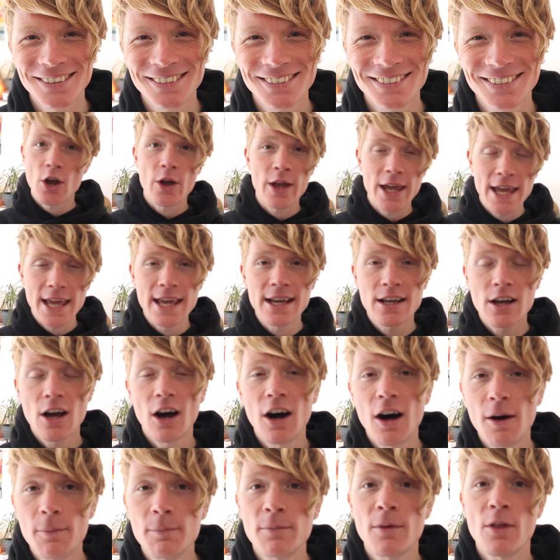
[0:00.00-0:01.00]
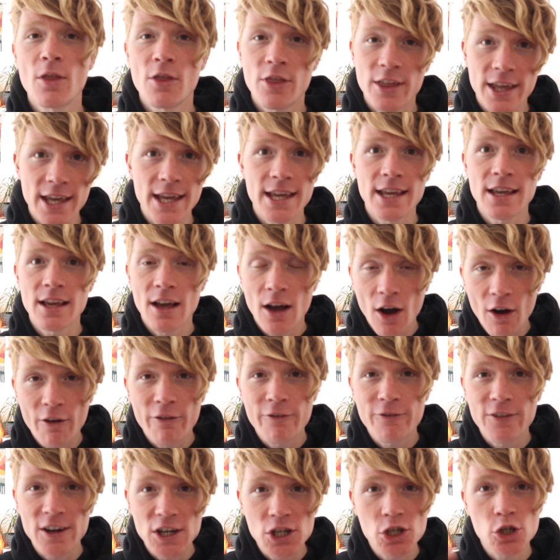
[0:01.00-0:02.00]
So here come the
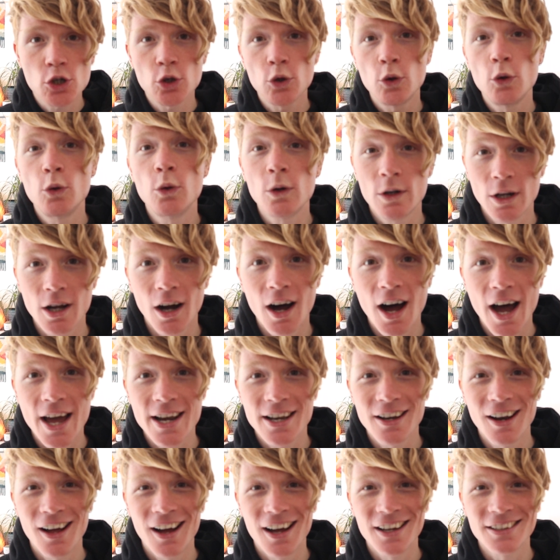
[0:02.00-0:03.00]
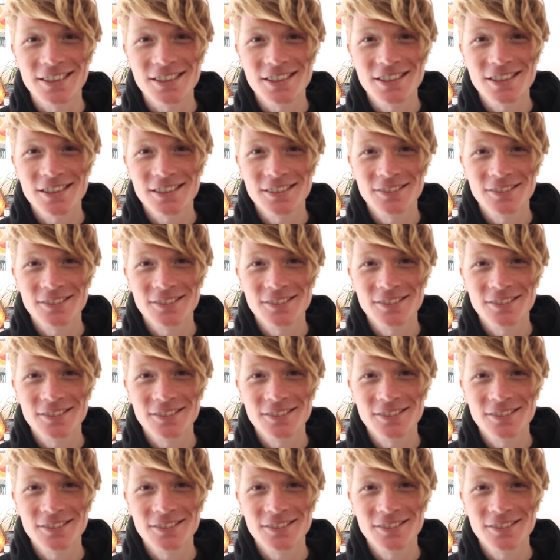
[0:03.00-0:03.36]
official guidelines.